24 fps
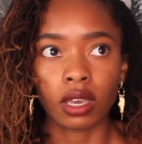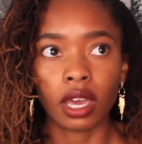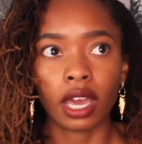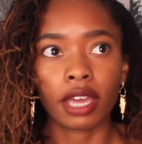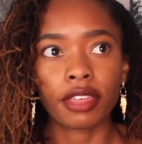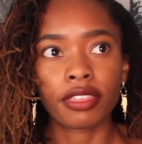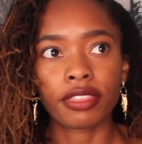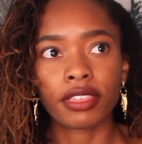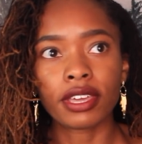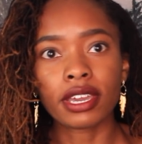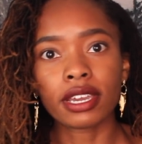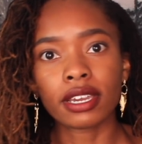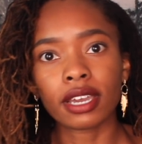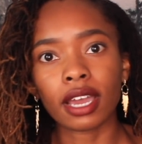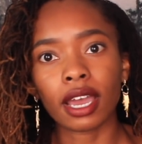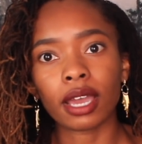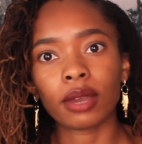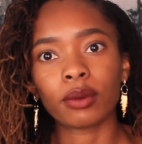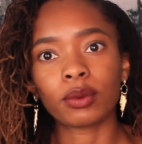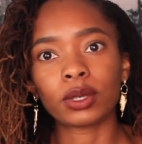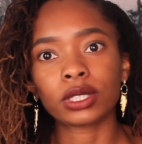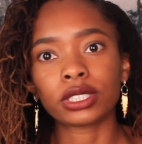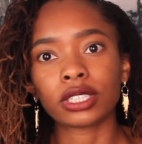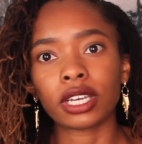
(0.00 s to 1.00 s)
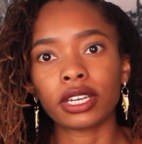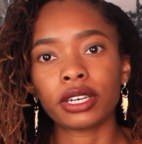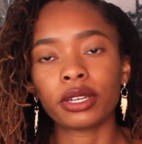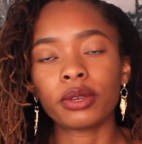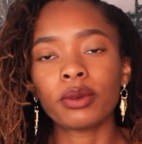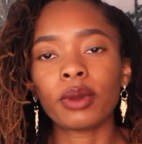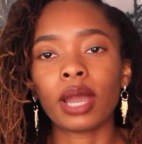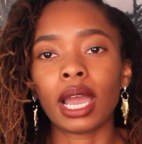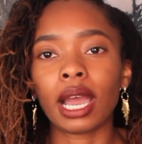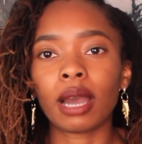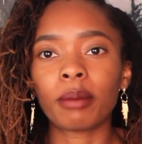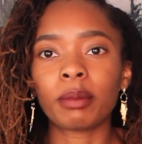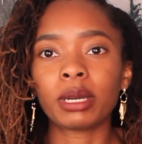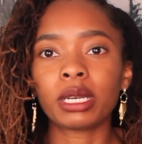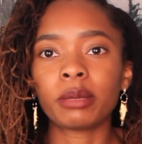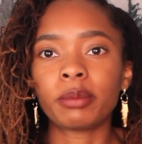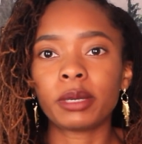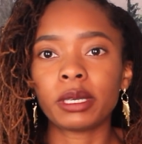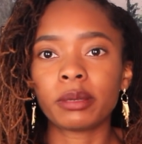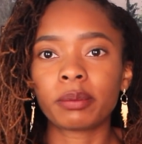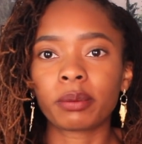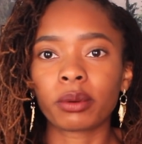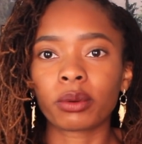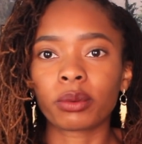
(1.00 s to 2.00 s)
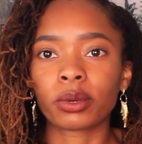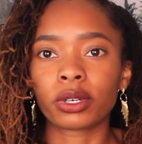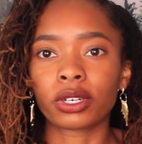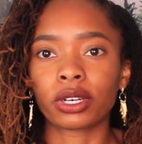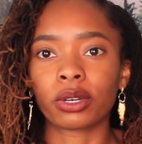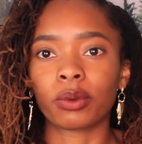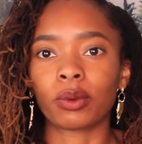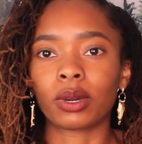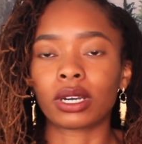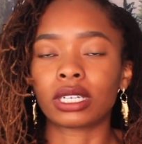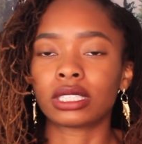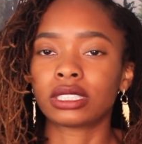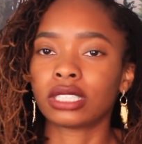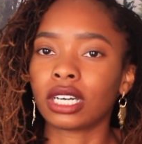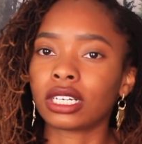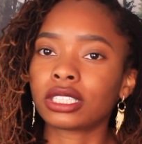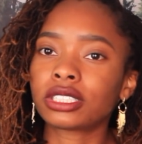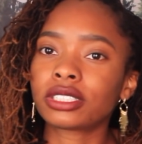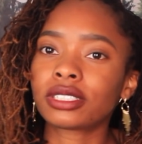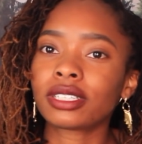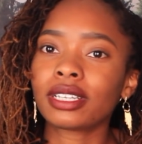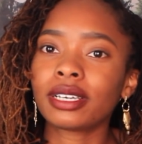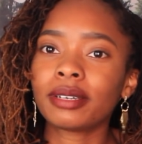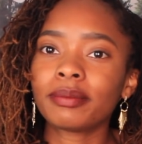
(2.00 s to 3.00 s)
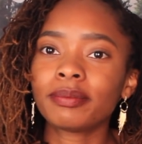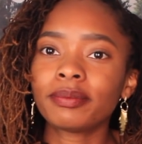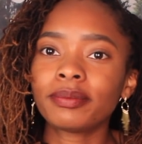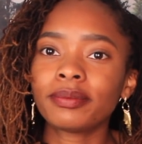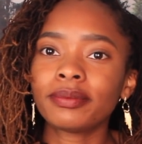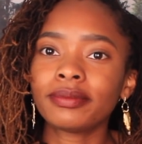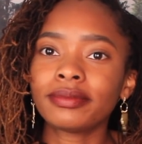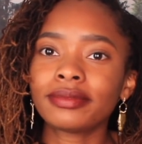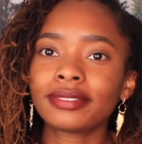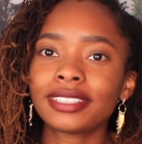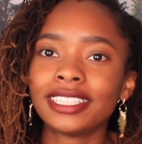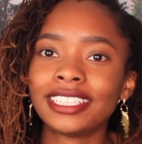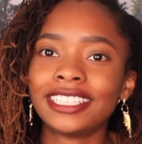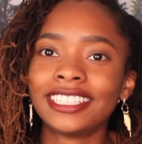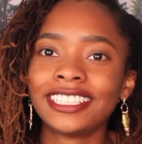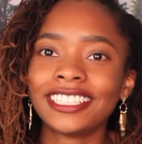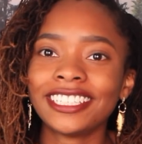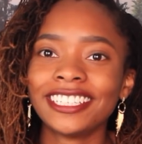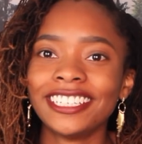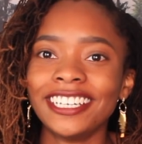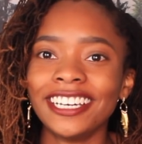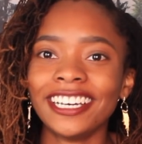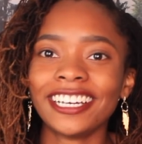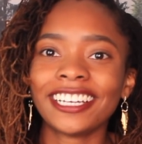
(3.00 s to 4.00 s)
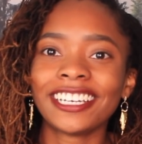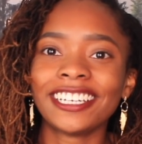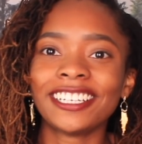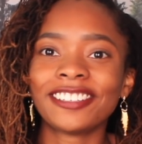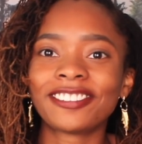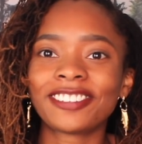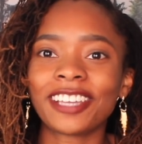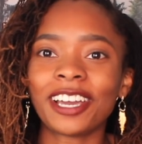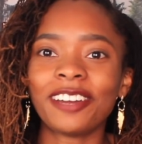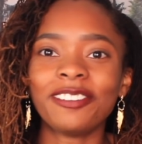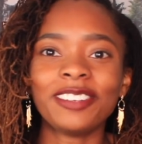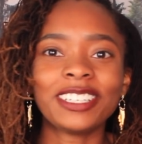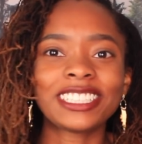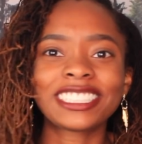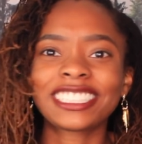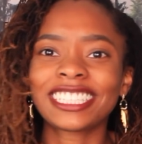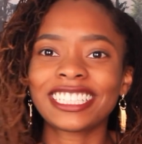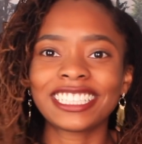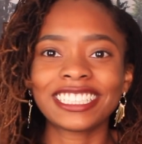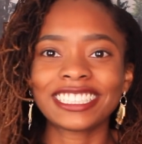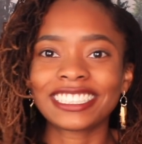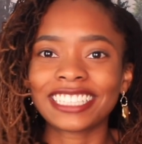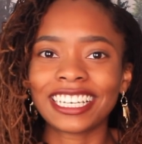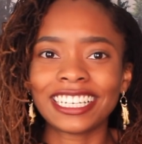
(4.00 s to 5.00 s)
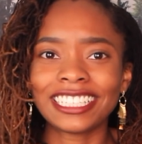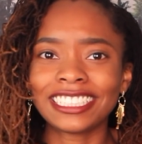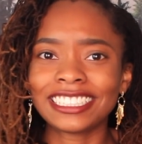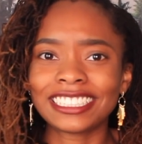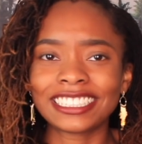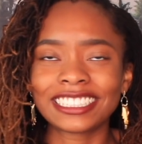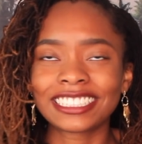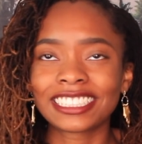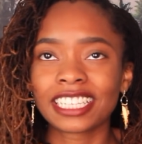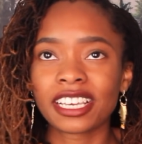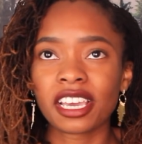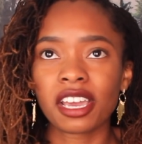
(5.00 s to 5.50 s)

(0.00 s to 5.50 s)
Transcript: I think I wish I knew how many people were gonna want to touch them, if that makes any sense.